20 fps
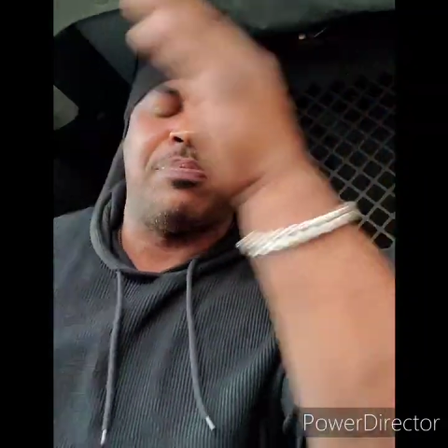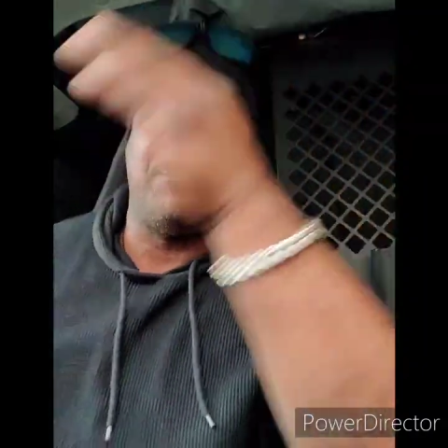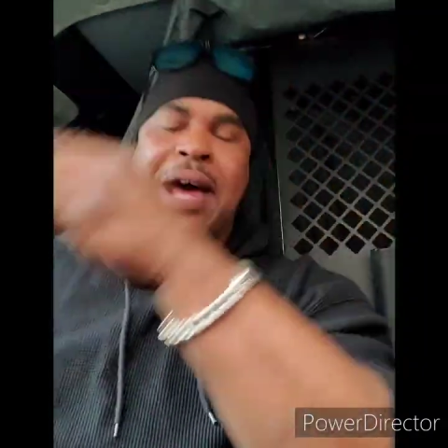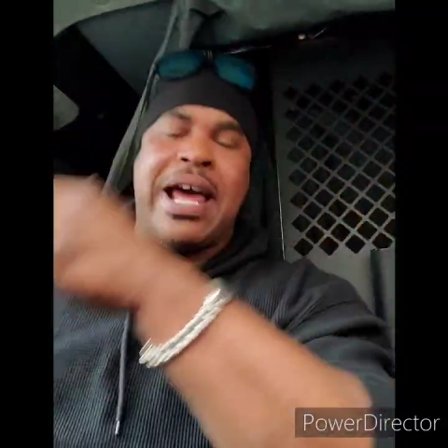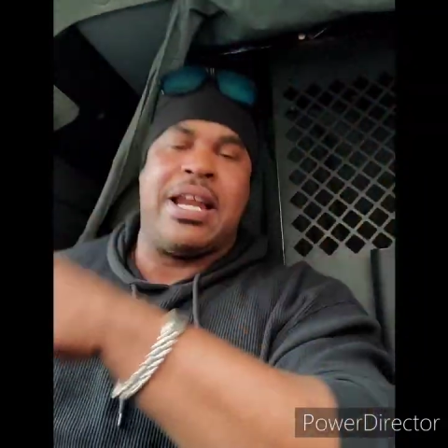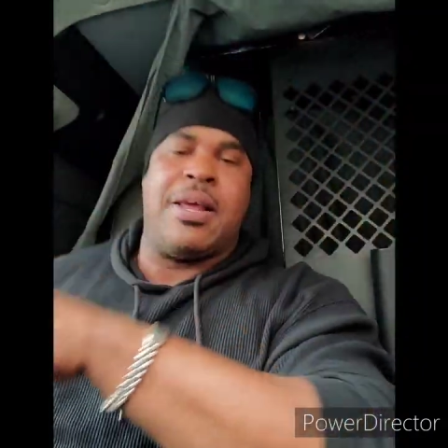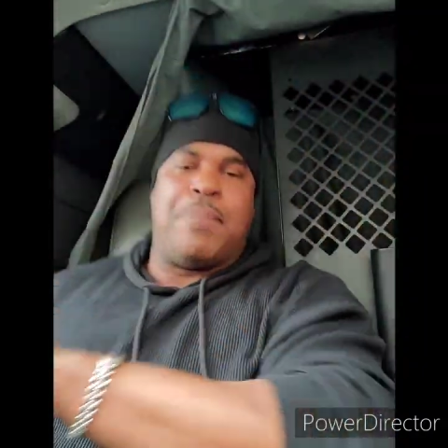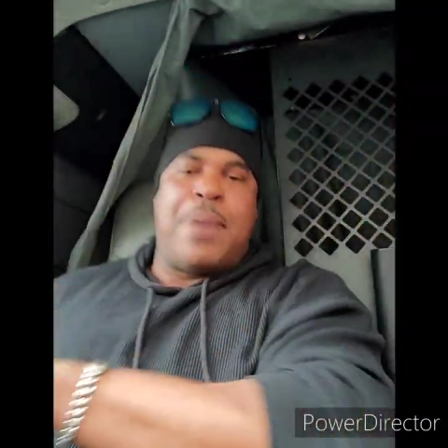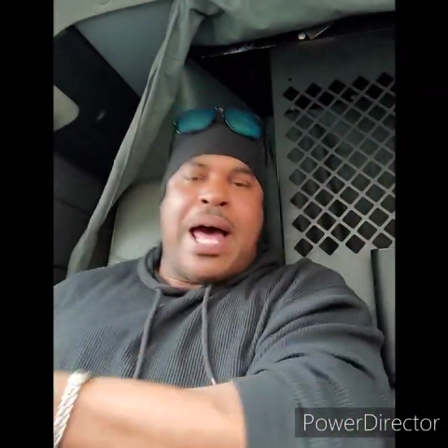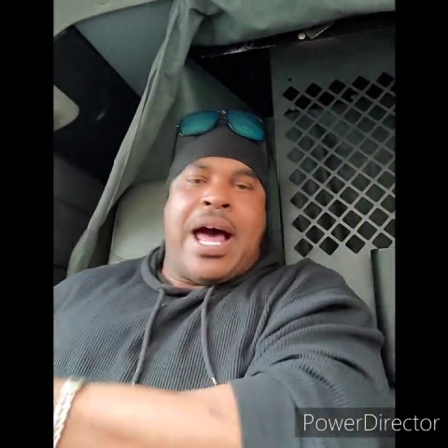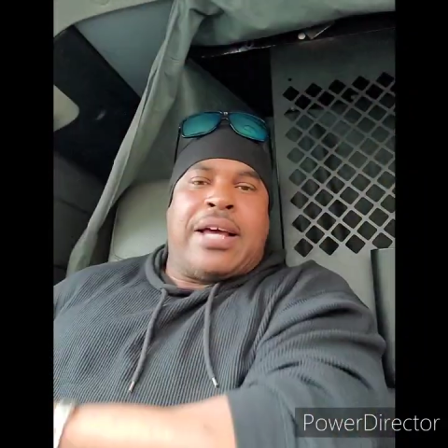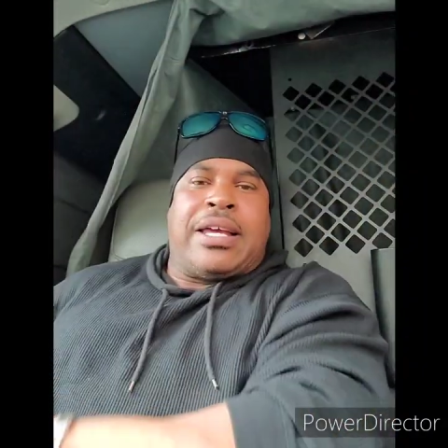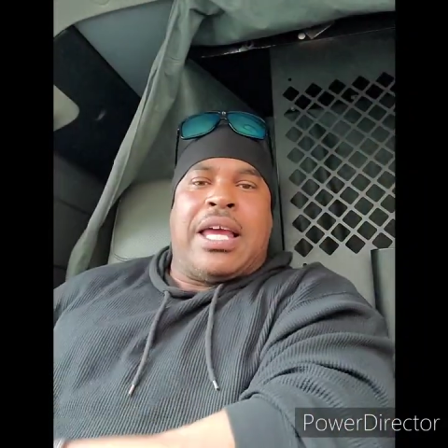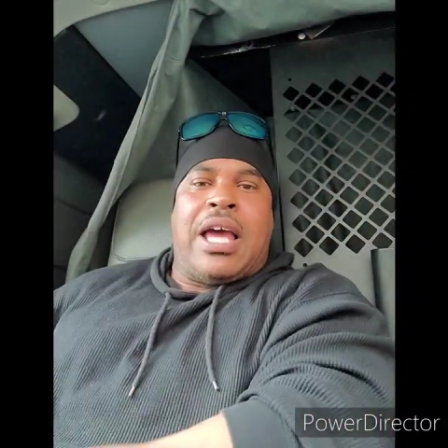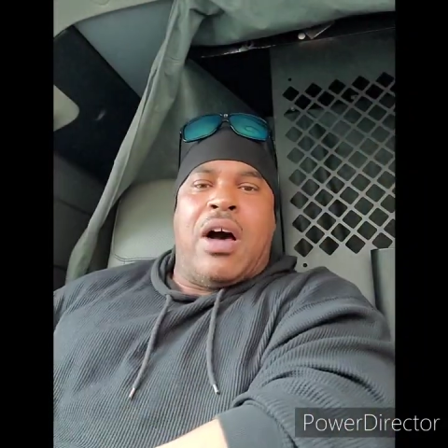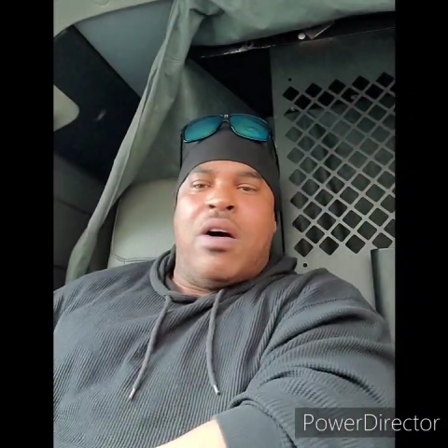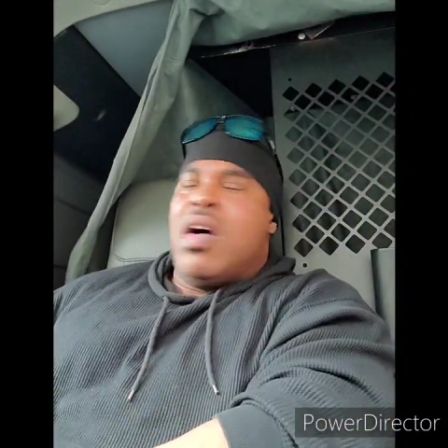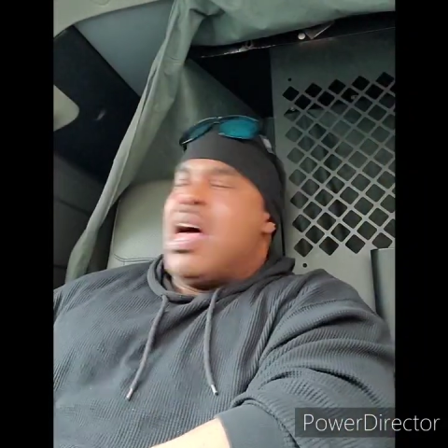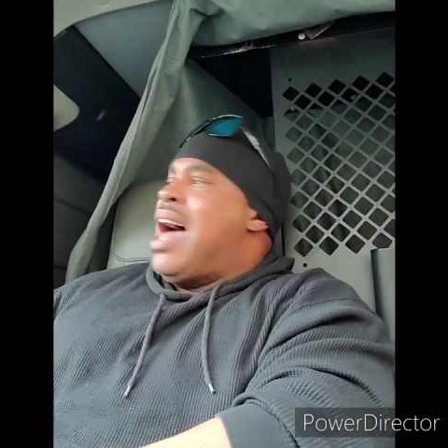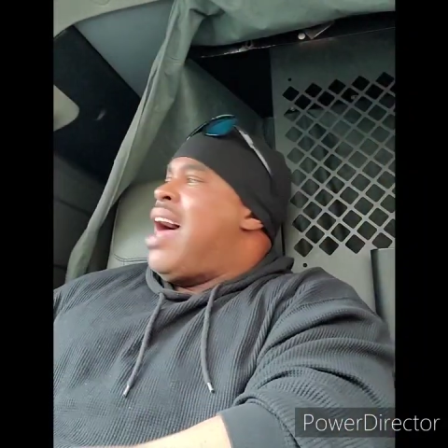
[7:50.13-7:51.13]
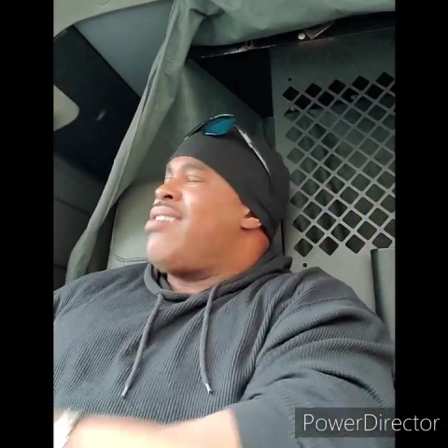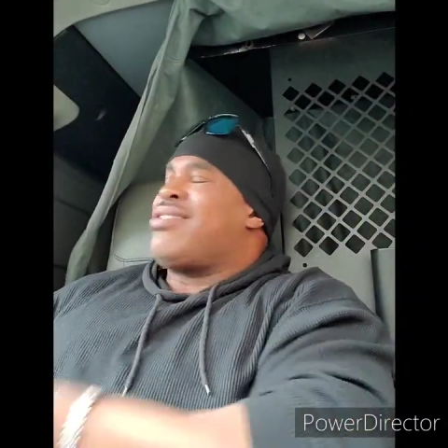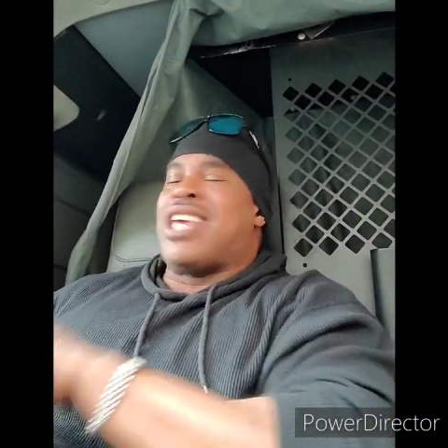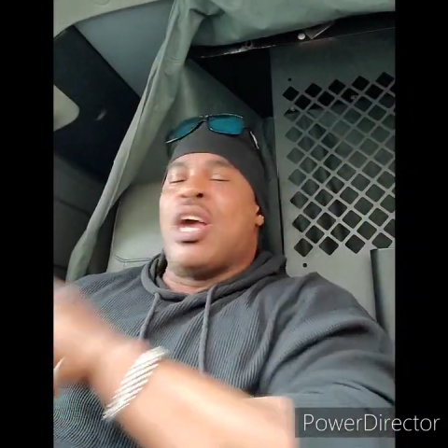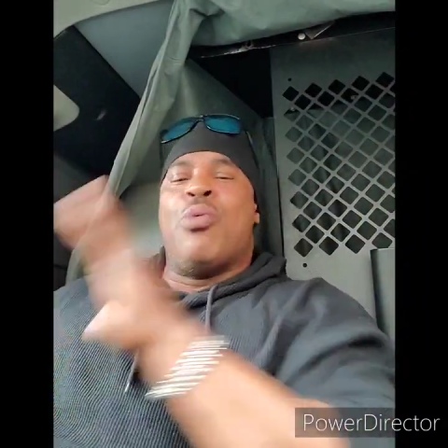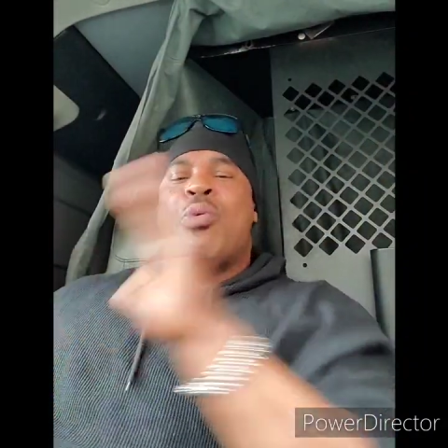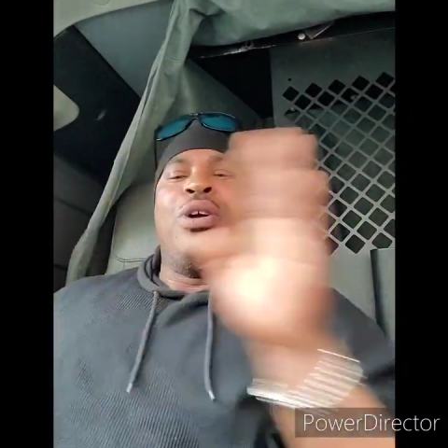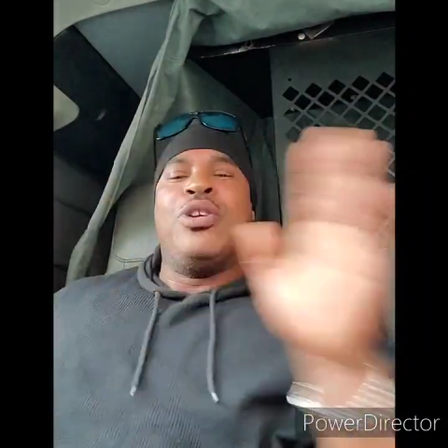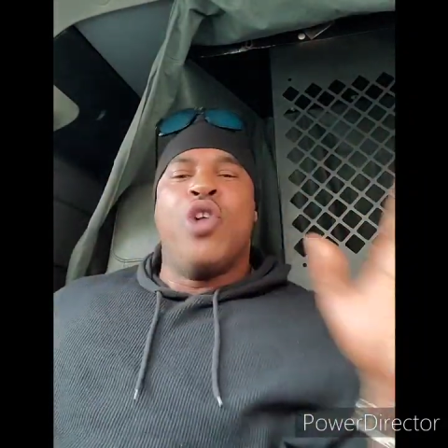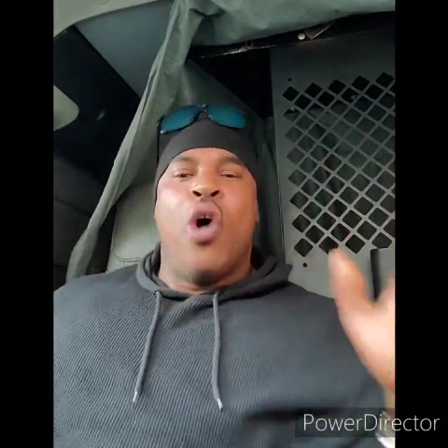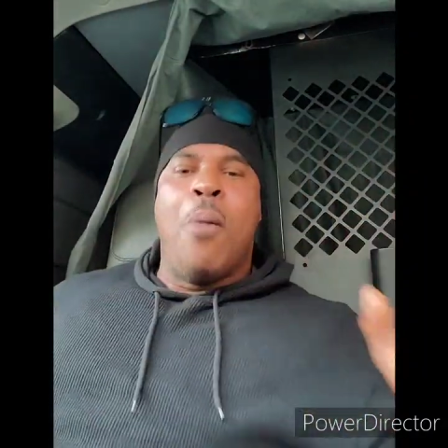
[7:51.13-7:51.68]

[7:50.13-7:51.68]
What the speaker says: Manny Pacquiao. I don't care what